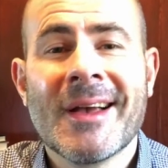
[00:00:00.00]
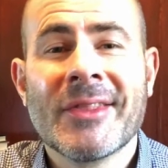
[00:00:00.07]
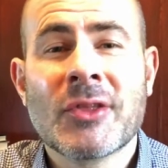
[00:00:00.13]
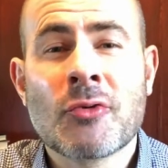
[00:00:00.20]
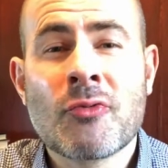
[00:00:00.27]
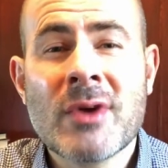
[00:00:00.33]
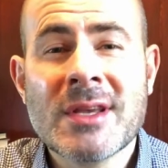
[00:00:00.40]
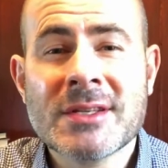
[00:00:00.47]
the
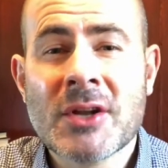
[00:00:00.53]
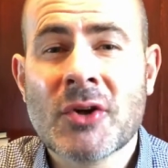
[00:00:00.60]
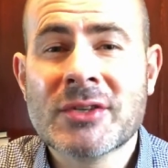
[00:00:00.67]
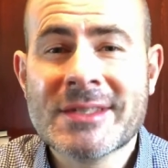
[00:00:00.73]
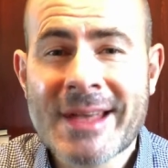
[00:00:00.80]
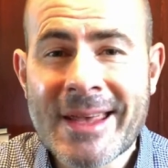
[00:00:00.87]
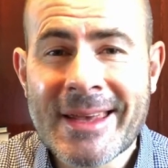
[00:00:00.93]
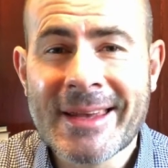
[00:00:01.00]
reason
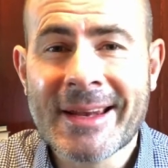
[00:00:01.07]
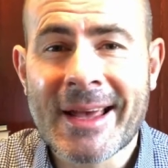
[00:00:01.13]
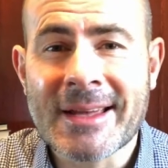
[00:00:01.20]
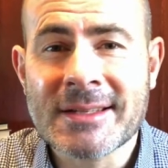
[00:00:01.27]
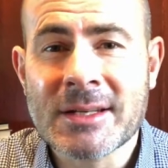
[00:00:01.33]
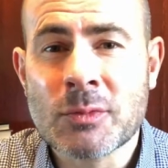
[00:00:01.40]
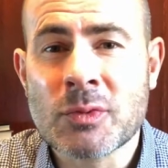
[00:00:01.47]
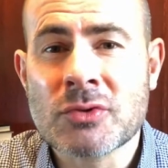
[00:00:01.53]

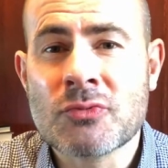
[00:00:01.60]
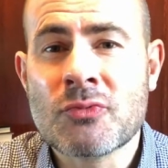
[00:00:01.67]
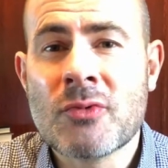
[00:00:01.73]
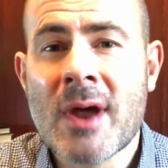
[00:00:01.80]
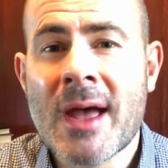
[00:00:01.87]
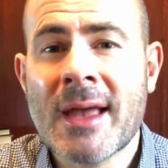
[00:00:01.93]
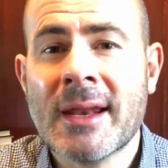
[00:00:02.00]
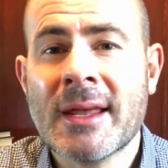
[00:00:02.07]
articulated was
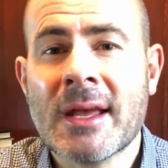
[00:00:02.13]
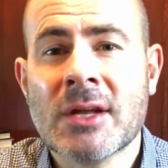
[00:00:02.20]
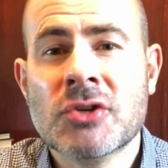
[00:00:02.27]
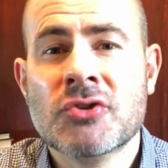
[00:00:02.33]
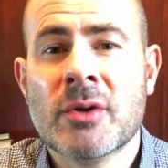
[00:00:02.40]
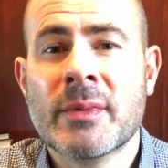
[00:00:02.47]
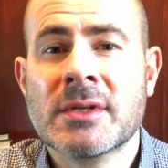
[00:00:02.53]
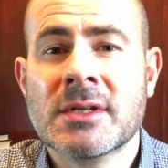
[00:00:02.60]
rarely
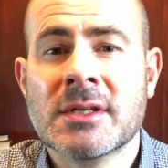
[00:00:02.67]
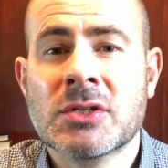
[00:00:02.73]
attributed